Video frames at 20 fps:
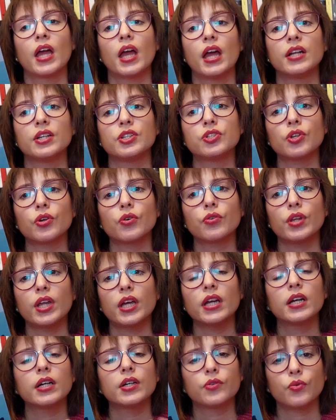And so
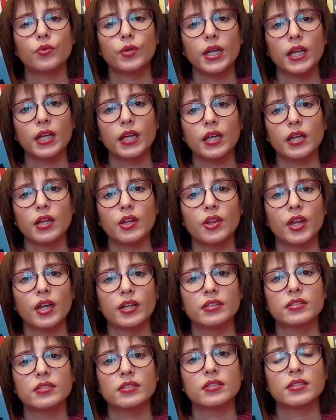they agree
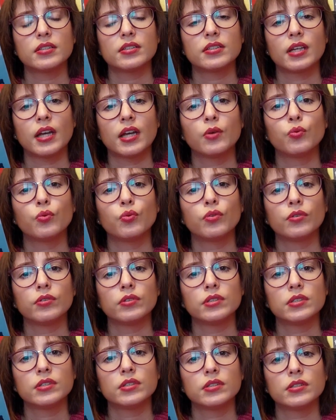that they
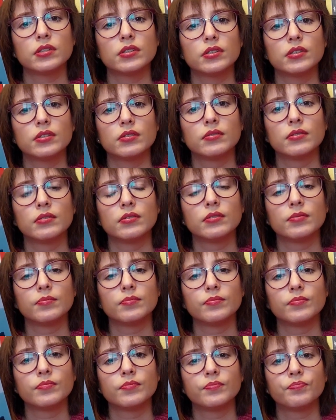would
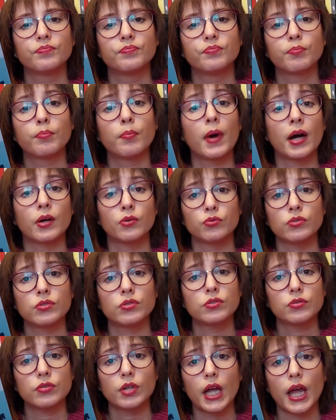mount
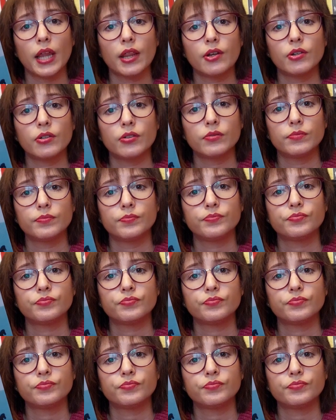together,